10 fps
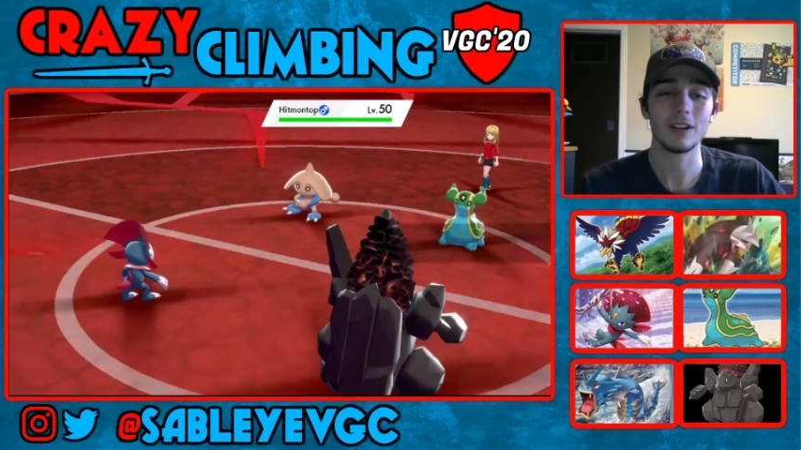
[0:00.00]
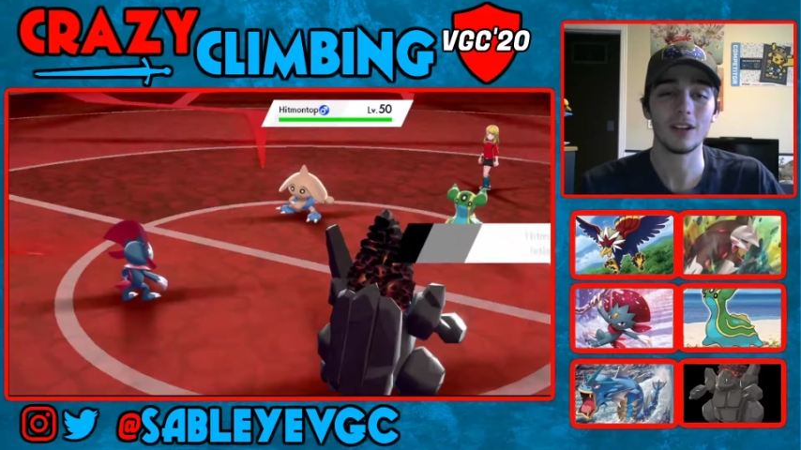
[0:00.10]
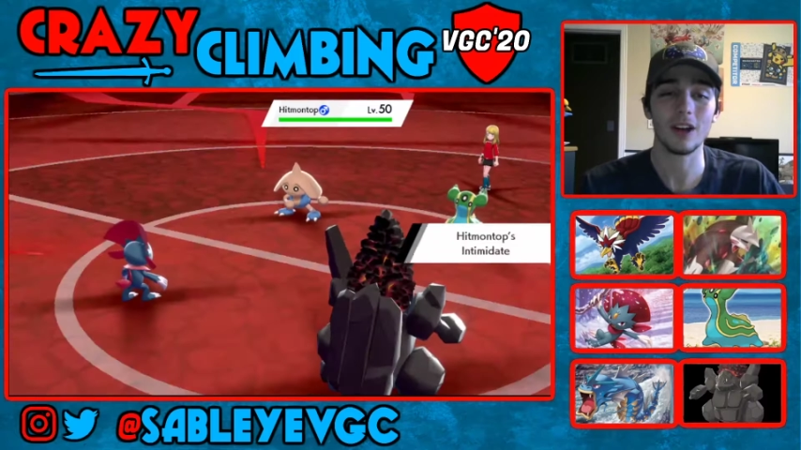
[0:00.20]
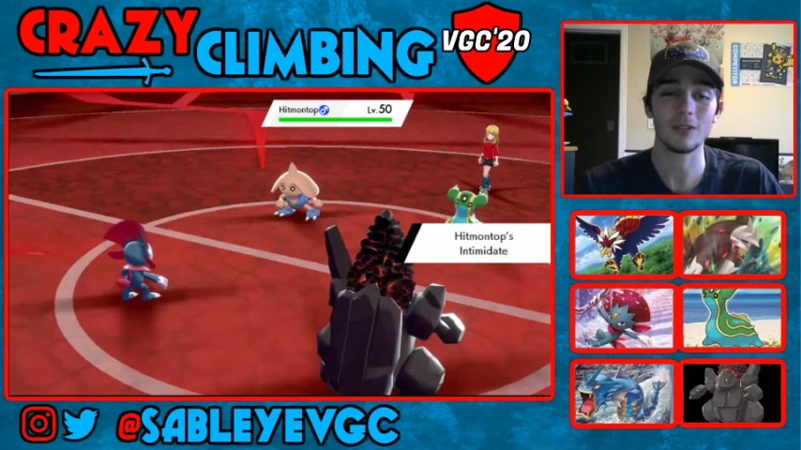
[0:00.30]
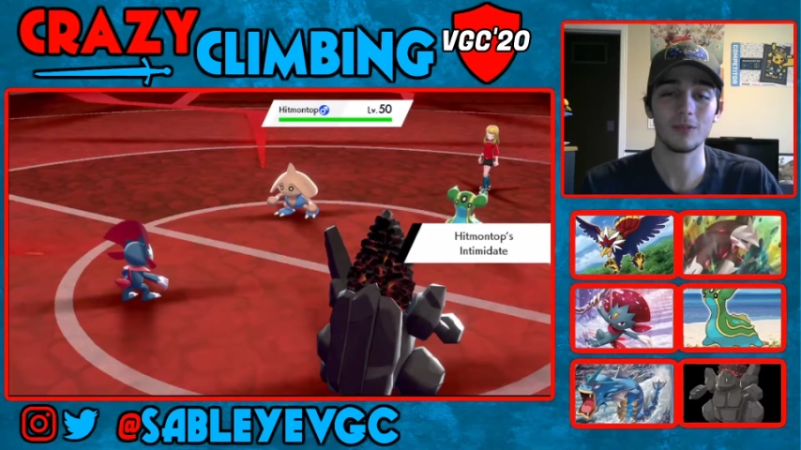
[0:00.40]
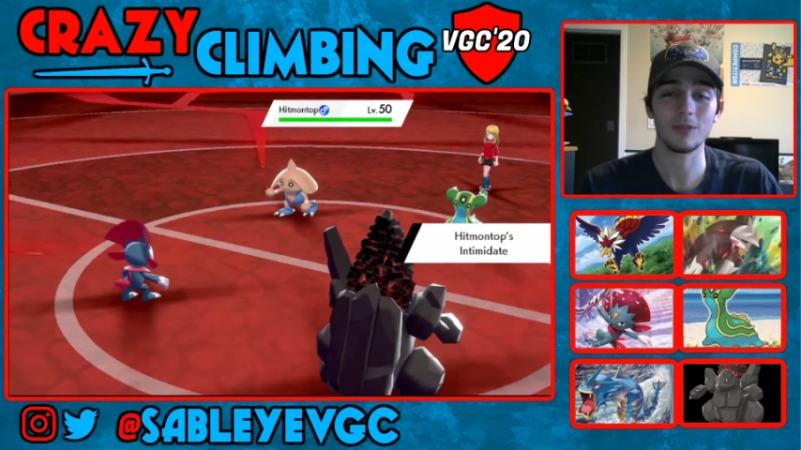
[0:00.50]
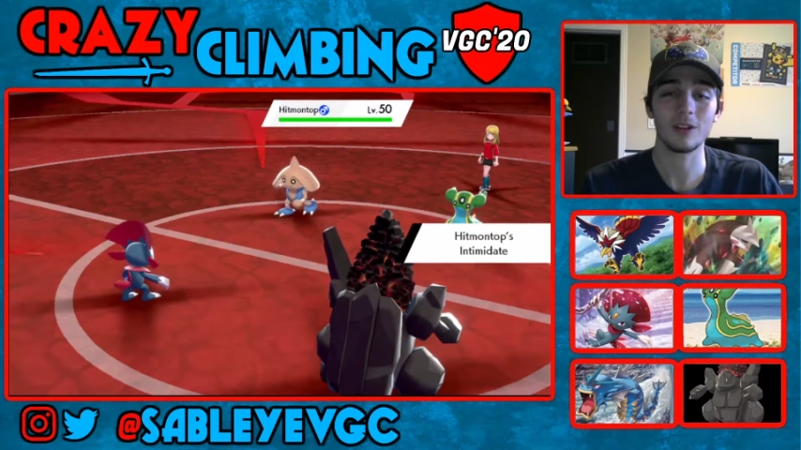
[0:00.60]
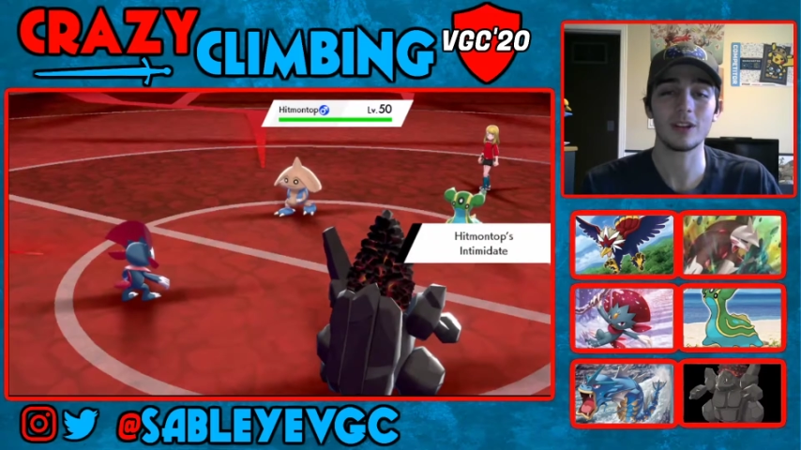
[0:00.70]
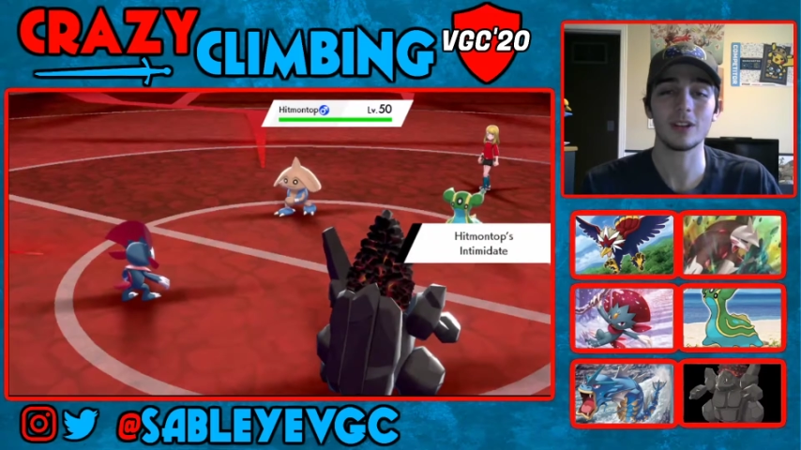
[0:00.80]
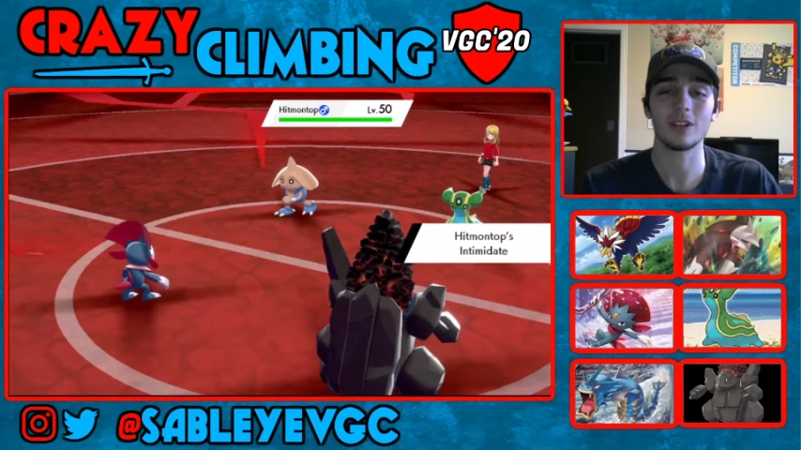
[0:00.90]
Not
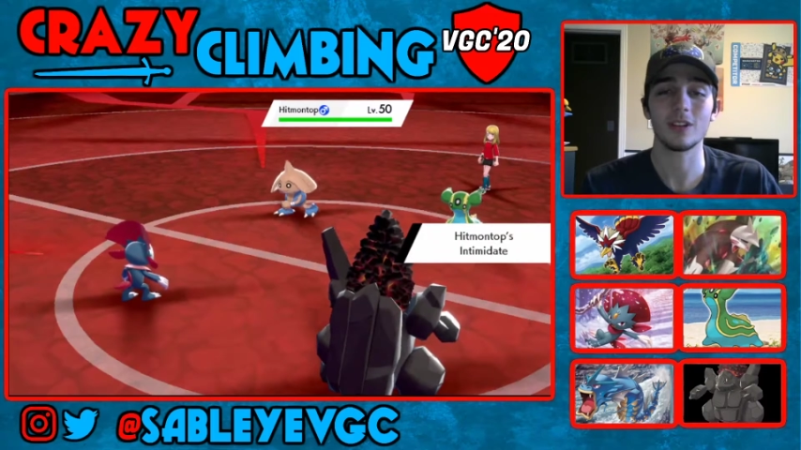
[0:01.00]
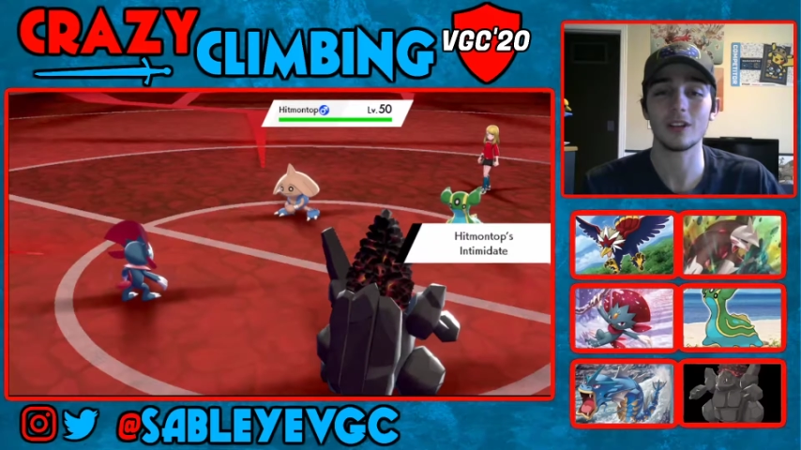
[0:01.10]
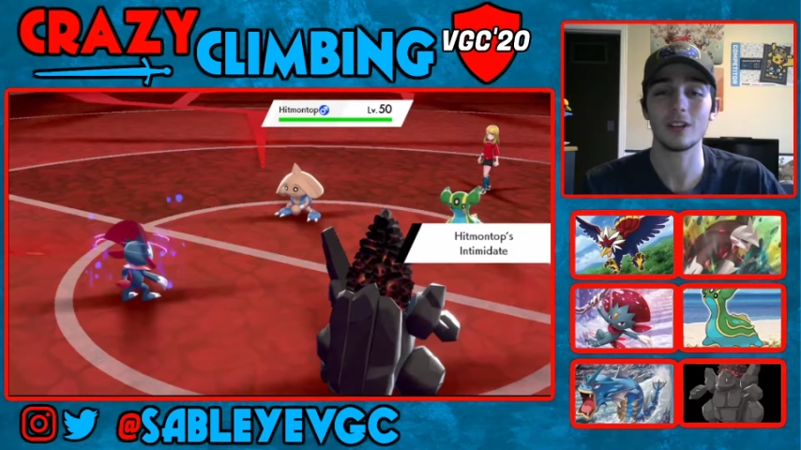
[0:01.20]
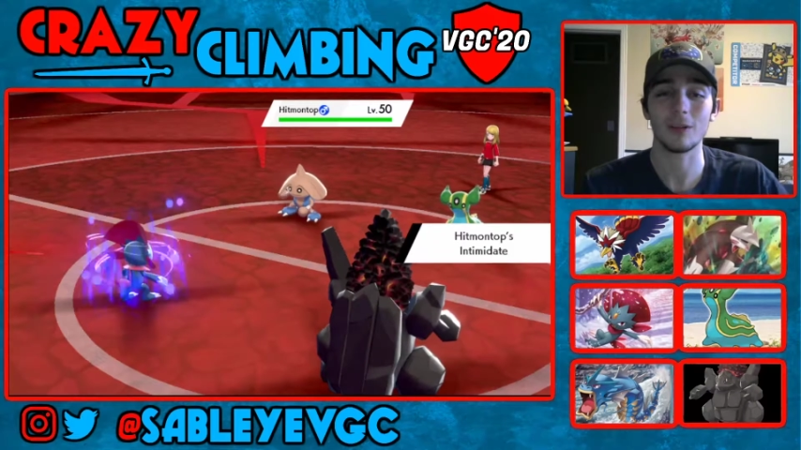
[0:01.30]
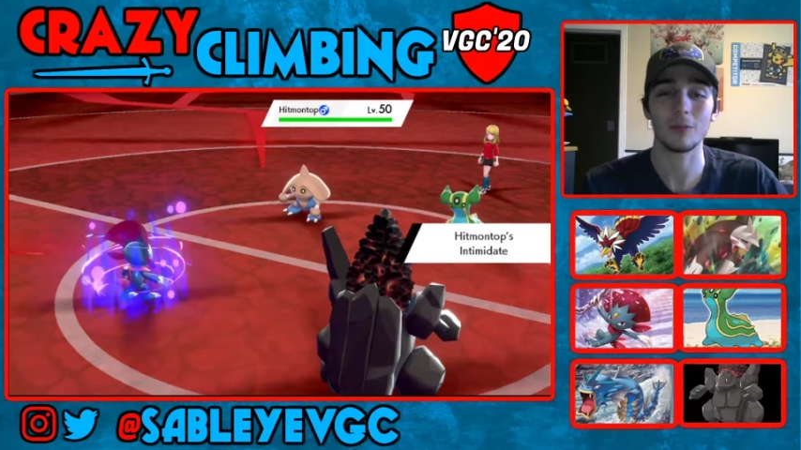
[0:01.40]
really concerning since I'm